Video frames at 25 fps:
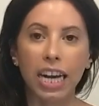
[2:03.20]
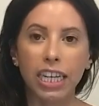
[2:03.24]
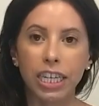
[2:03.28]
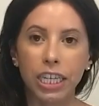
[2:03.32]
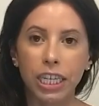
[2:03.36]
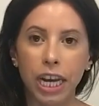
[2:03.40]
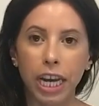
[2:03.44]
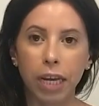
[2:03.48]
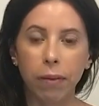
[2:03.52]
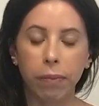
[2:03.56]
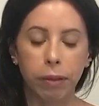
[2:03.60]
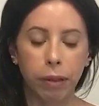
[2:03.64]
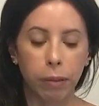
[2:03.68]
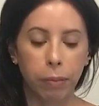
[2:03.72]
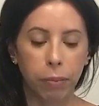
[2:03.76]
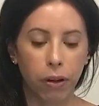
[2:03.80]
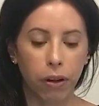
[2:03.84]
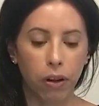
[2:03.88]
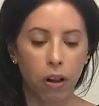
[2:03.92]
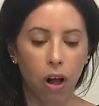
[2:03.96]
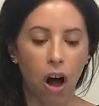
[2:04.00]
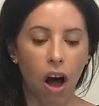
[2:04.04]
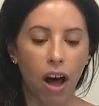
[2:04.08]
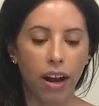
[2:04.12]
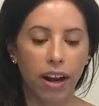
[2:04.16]
educate
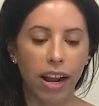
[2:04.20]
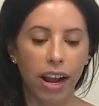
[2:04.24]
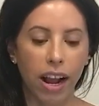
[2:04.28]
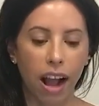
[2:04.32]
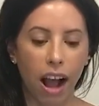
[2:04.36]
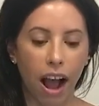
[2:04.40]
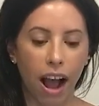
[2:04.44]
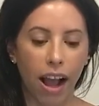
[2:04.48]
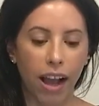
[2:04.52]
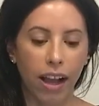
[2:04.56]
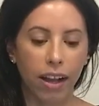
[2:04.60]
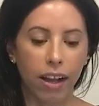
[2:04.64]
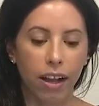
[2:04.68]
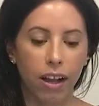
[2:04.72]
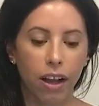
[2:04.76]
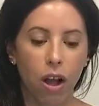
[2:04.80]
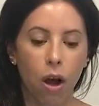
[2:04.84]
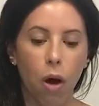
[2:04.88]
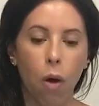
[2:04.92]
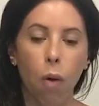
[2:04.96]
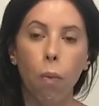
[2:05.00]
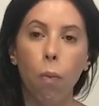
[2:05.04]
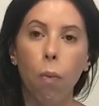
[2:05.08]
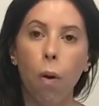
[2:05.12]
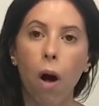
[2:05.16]
people on AI
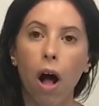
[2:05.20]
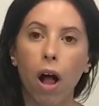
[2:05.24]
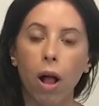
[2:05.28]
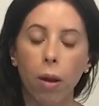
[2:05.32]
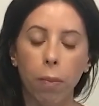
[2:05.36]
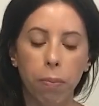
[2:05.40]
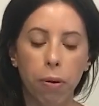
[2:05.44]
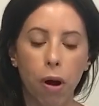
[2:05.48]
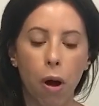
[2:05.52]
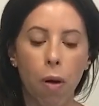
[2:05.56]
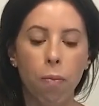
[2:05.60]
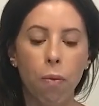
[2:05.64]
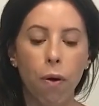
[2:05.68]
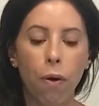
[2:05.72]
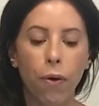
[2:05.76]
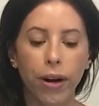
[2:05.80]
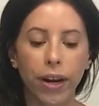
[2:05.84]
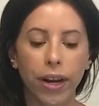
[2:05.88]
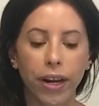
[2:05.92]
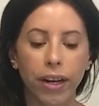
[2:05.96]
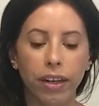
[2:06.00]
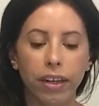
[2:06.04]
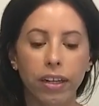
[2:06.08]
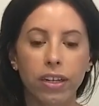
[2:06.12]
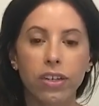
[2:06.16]
while
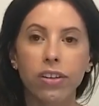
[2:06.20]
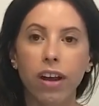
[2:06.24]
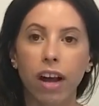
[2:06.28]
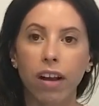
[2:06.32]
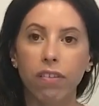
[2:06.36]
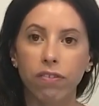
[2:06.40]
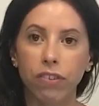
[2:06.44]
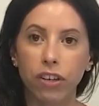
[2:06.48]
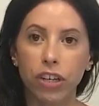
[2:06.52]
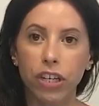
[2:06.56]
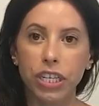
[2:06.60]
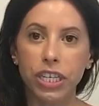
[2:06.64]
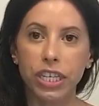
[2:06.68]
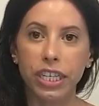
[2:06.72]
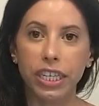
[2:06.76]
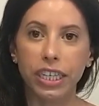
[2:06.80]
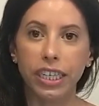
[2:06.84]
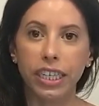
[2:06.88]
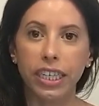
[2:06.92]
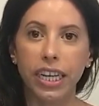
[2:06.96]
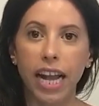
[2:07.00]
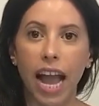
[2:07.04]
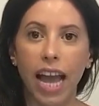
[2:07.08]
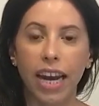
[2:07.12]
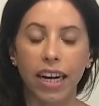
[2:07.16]
promoting
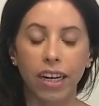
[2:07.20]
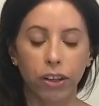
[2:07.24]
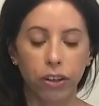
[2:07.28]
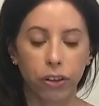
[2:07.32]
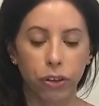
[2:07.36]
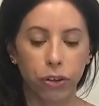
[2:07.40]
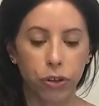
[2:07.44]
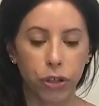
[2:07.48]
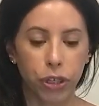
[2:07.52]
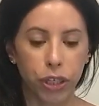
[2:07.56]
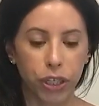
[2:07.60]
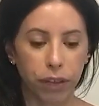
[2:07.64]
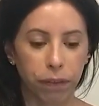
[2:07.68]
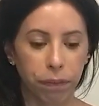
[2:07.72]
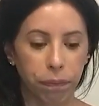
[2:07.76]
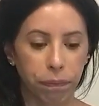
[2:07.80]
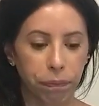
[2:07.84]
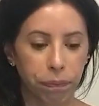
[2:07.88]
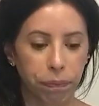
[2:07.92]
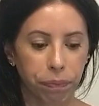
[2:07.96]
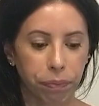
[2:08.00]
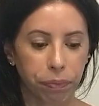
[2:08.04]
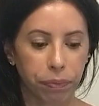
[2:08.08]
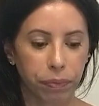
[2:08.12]
diversity and inclusion.